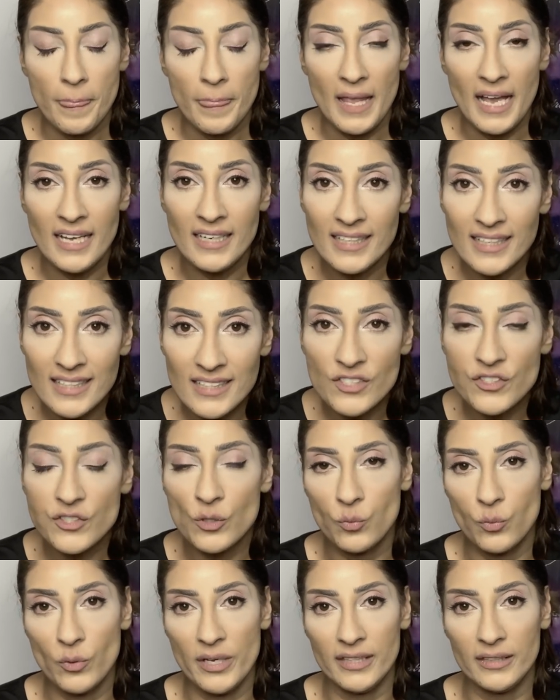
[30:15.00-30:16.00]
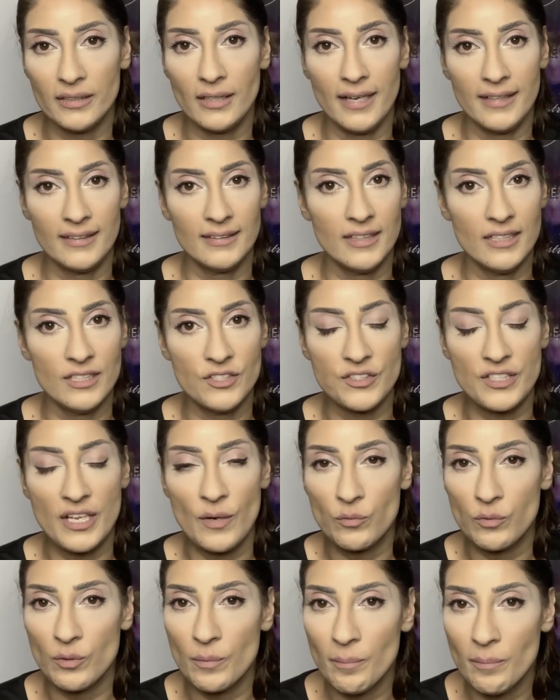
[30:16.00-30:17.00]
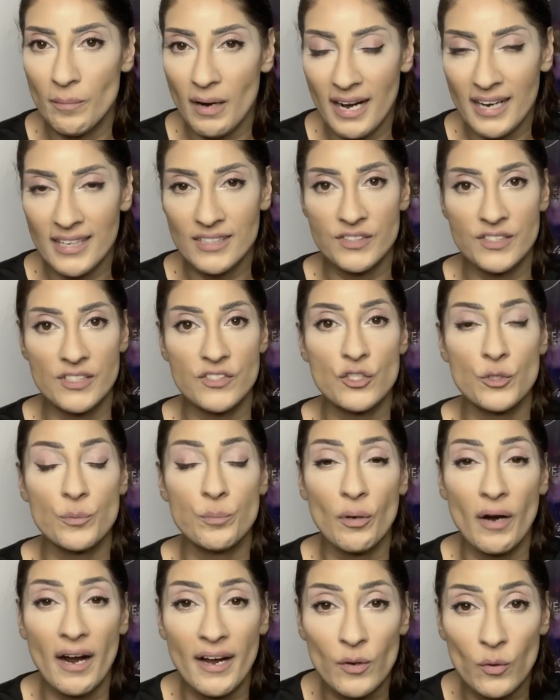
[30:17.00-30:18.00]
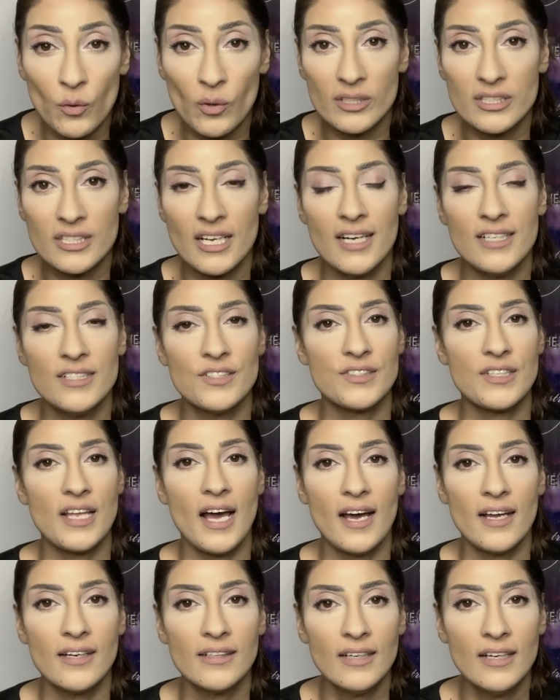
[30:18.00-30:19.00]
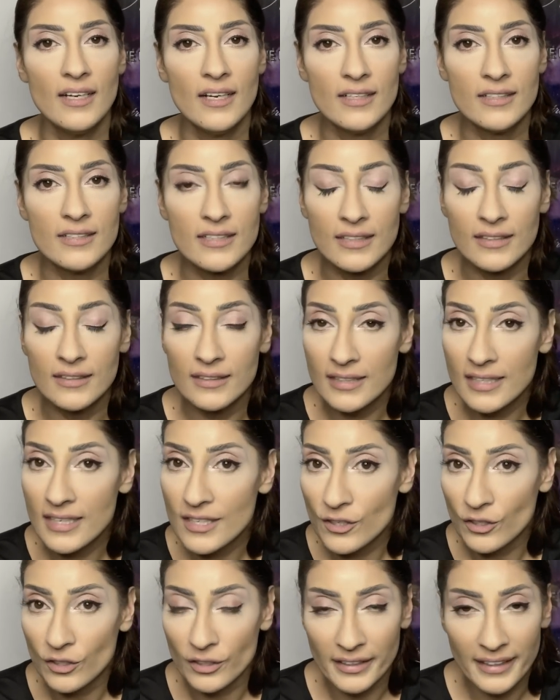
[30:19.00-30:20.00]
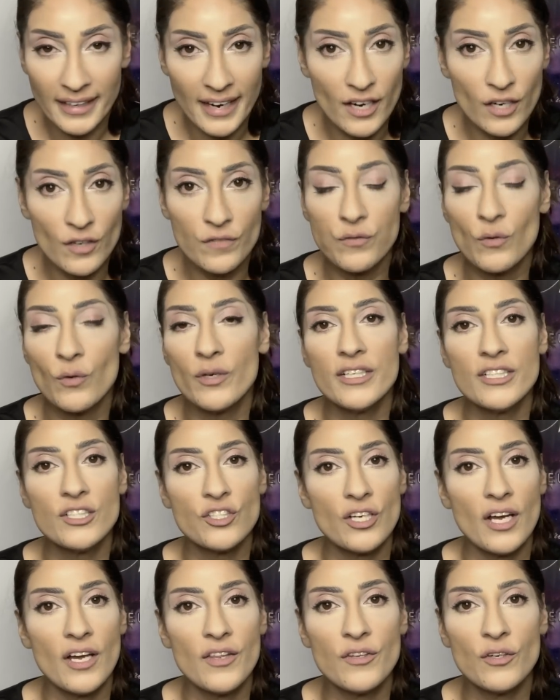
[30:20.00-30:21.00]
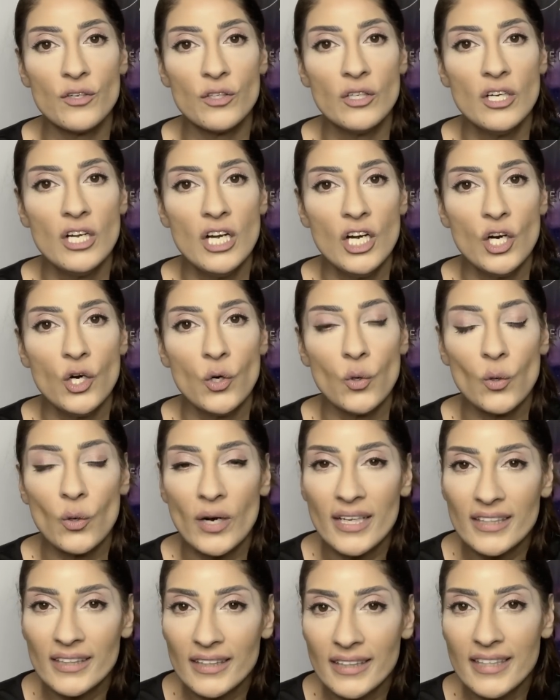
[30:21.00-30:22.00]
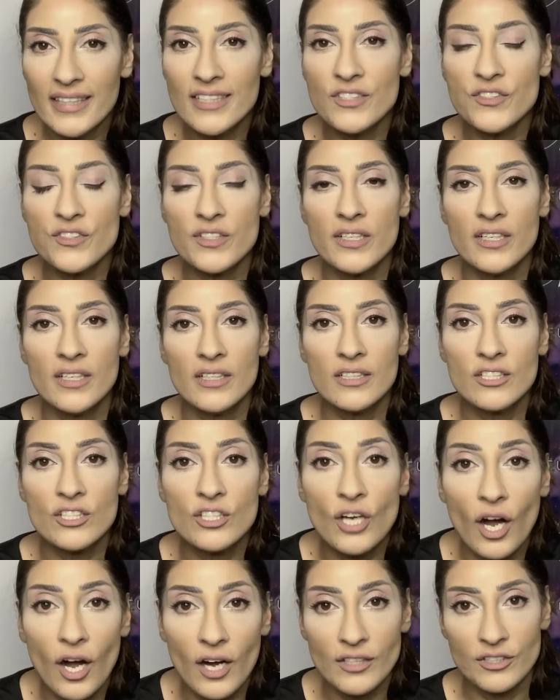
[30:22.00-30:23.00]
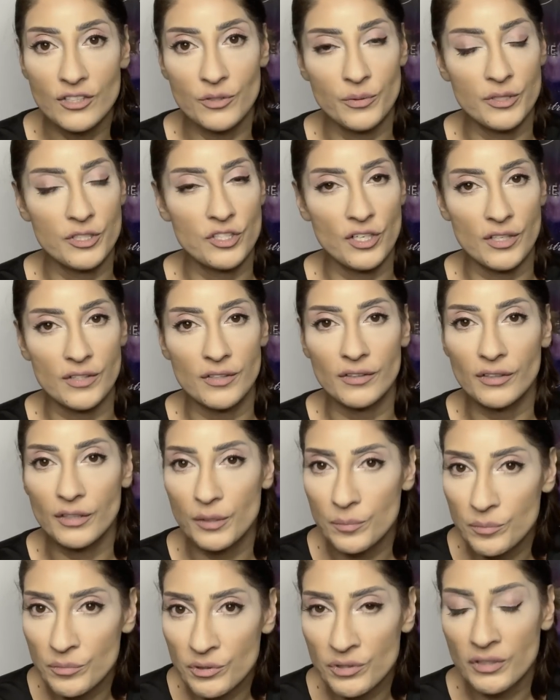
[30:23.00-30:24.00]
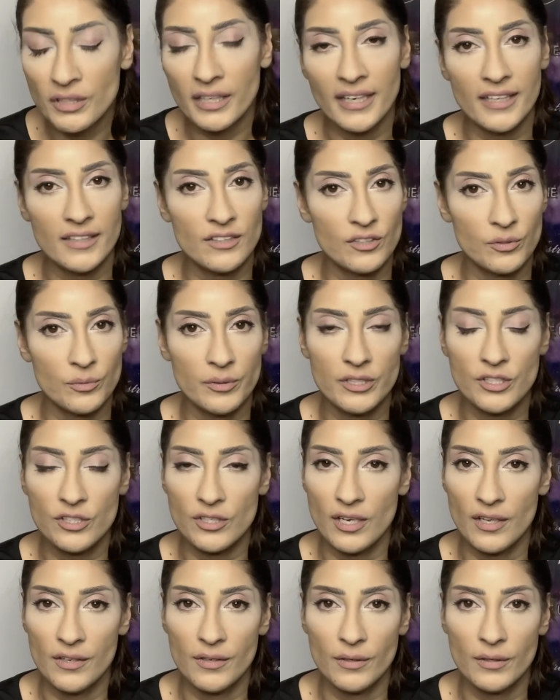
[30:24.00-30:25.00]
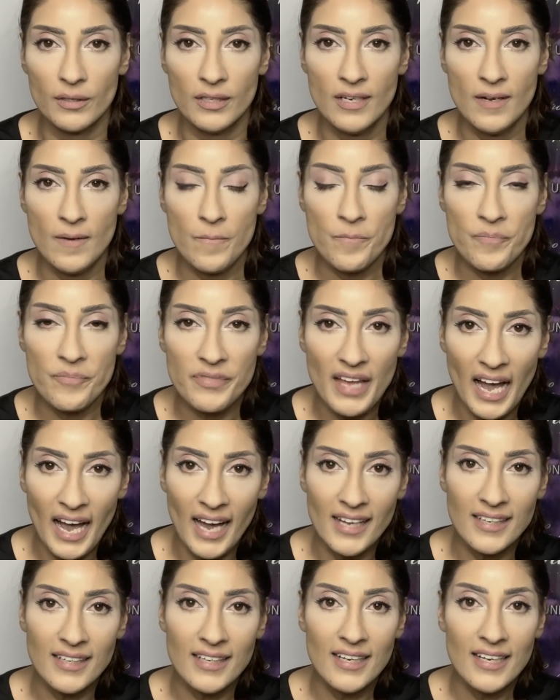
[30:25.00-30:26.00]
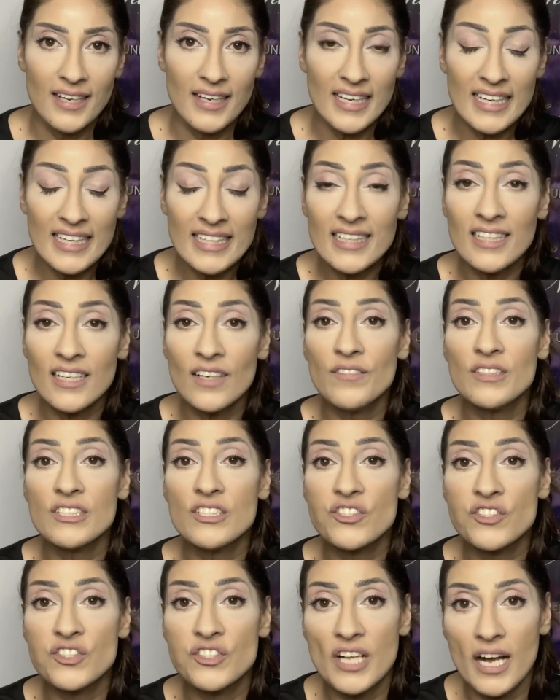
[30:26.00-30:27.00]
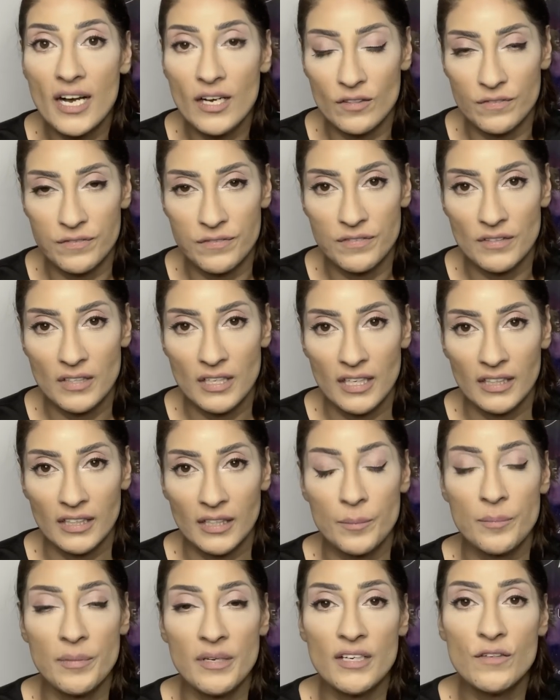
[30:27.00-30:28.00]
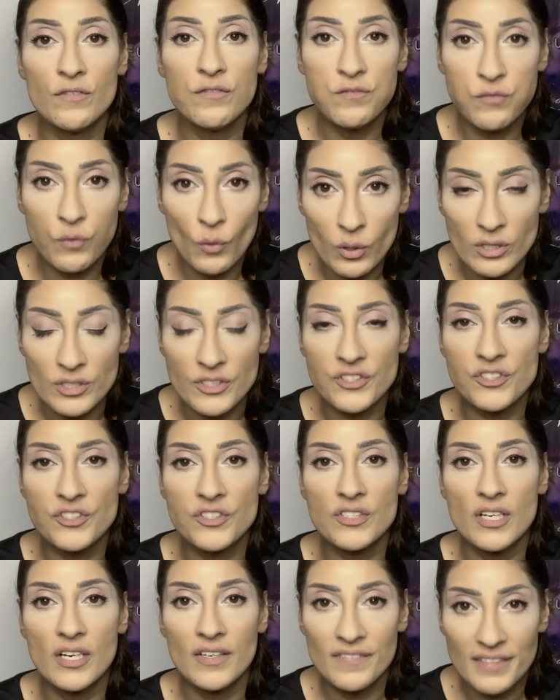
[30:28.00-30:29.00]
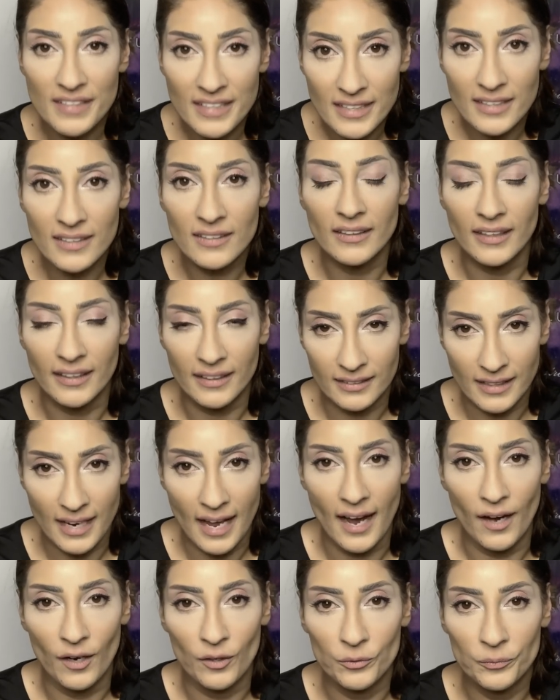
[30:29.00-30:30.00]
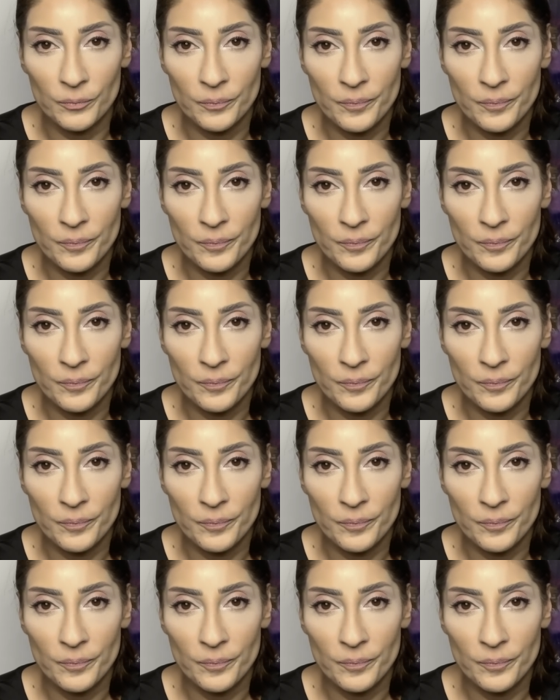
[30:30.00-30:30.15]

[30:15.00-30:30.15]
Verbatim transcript: And it is a week like this that reminds us to prioritize that, to either care for each other or at least talk to each other, communicate to each other. That in and of itself can be a force of healing now.